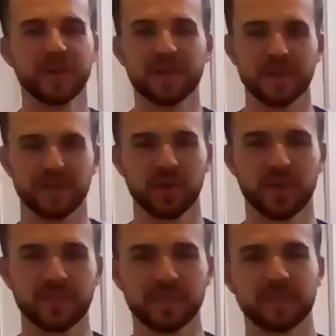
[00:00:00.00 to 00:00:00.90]
It's
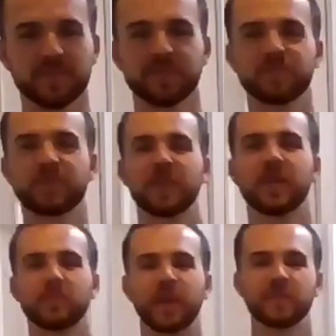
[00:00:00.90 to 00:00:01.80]
awesome.
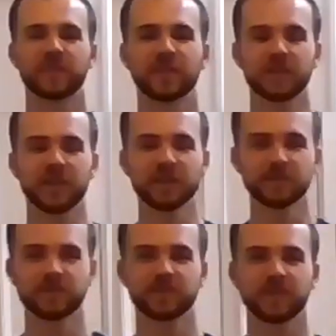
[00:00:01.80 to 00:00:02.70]
Basically,
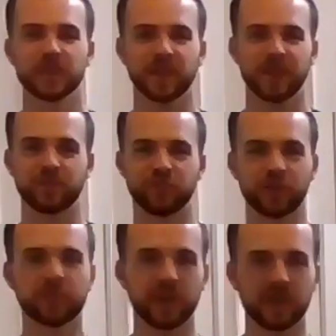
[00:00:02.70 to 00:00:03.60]
it's
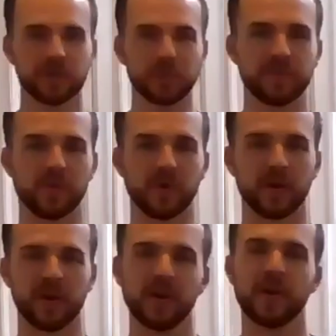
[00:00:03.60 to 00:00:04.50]
just like 3/4,